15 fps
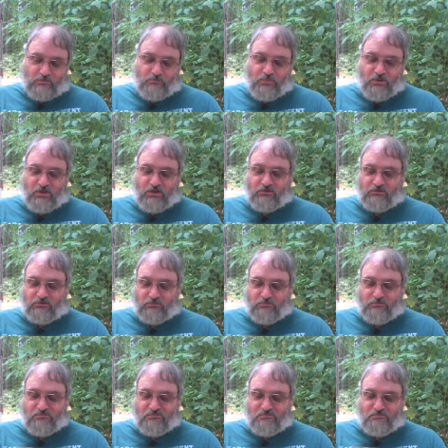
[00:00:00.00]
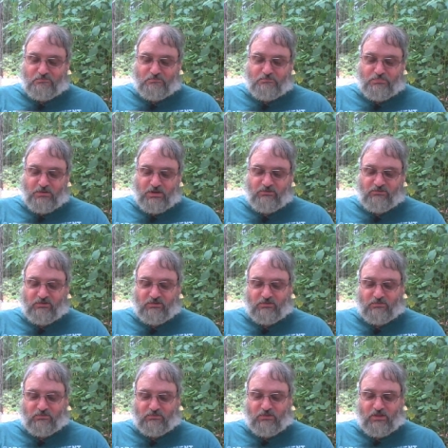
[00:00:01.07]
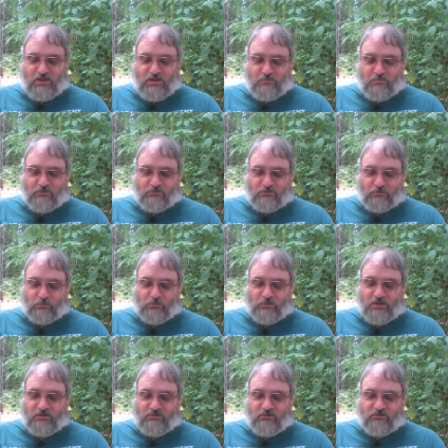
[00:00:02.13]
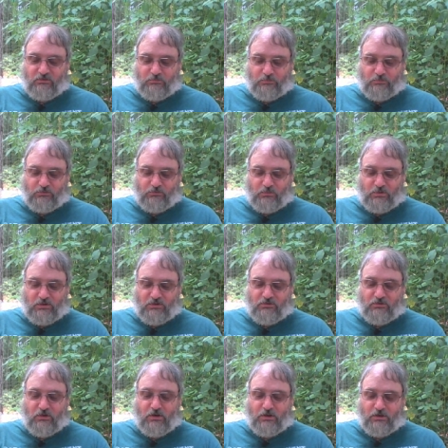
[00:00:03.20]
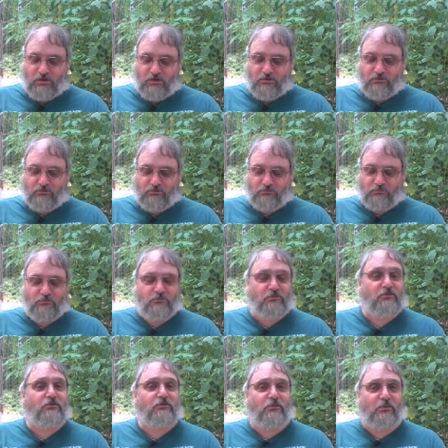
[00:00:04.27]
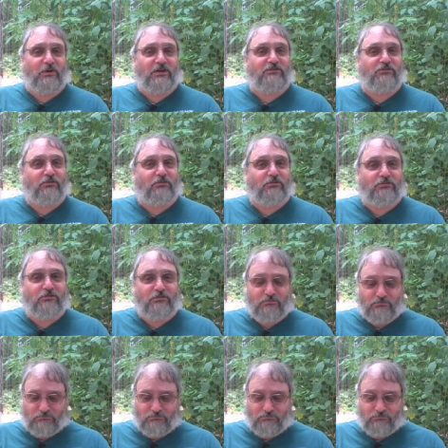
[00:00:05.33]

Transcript: But its basic theme is the relationship between God and His creatures.